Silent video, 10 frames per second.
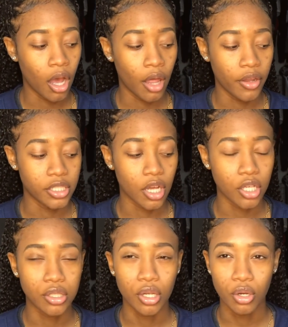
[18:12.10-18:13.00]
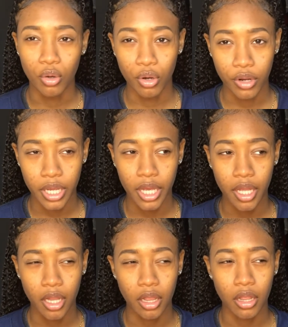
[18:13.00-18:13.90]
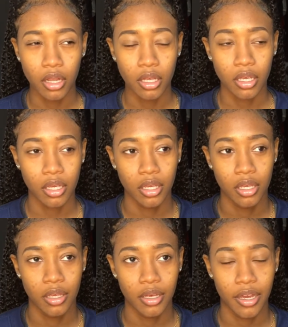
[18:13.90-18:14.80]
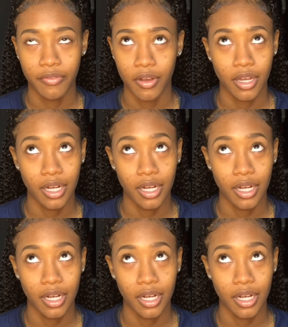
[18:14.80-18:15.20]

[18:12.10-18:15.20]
There's also L'Oreal, I forgot the